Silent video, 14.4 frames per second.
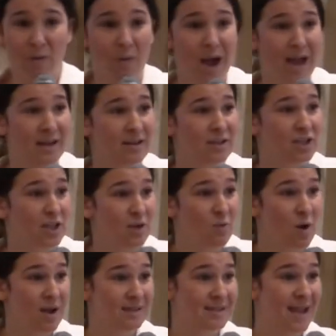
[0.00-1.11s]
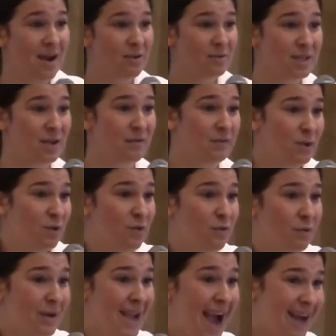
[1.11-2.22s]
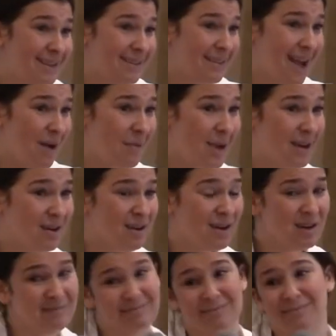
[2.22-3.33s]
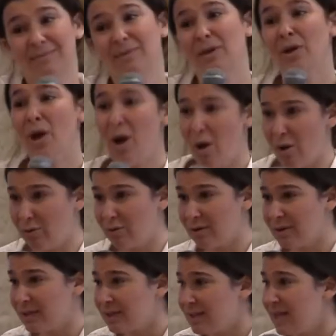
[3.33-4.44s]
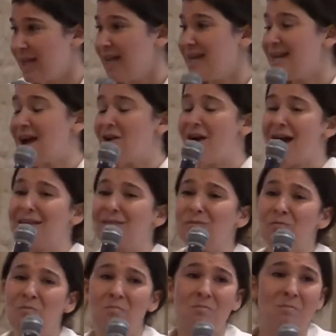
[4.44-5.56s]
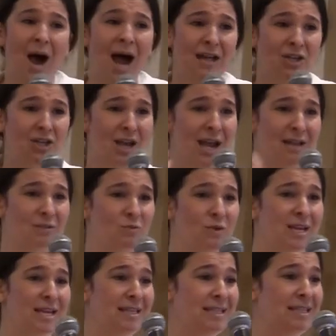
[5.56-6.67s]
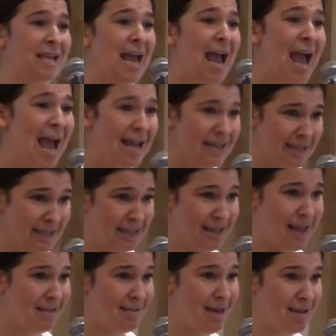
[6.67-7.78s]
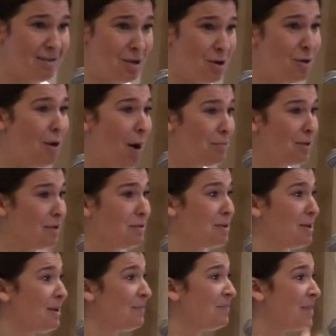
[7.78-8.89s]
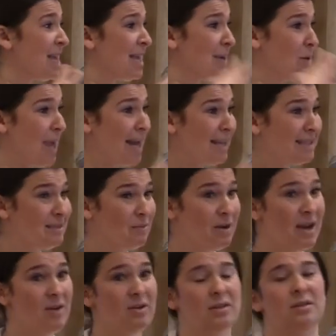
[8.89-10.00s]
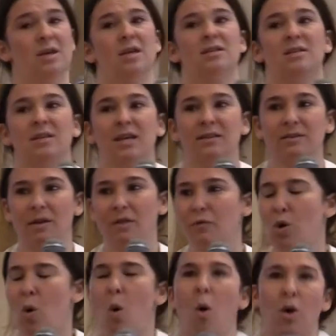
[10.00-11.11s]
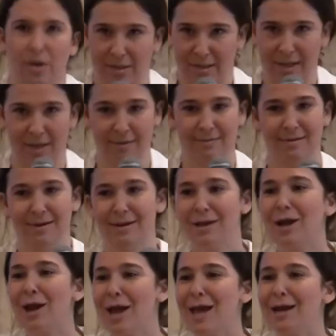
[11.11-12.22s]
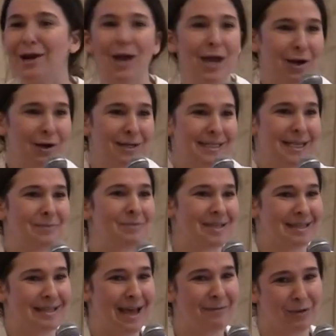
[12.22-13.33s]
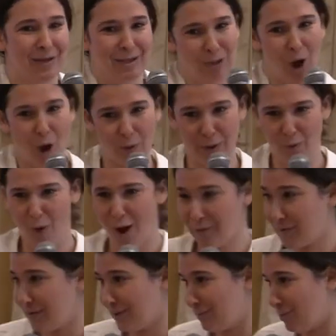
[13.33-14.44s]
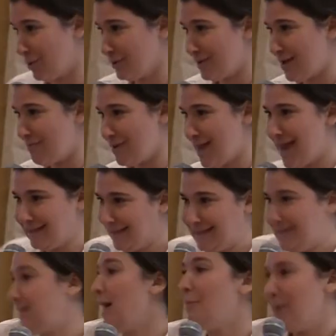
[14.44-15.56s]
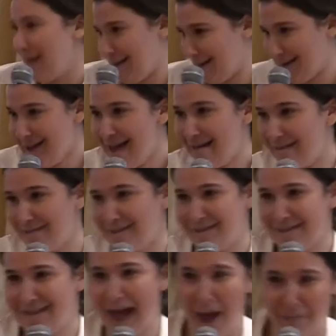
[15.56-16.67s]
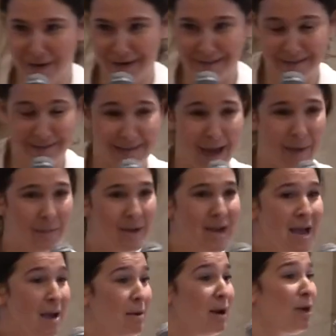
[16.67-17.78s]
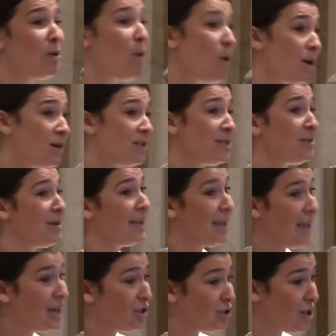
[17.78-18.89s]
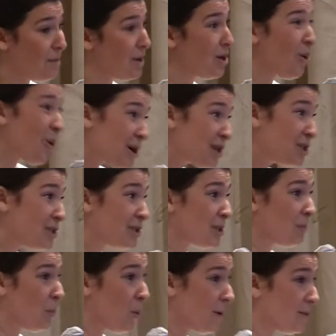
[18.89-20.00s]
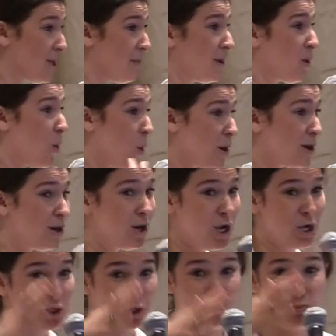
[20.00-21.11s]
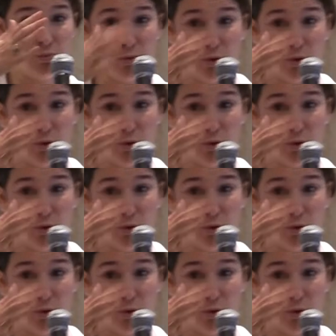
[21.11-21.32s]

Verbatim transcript: when she wants out if you've reacted that way to her? No. Now, as much as we intend that, that you know, uh, the, the getting someone out is, is, is of course, like at, at, our deepest level, that's all we want for this person. We can't stomach that this is happening to them. But in order to engage them, in order to support them, in order to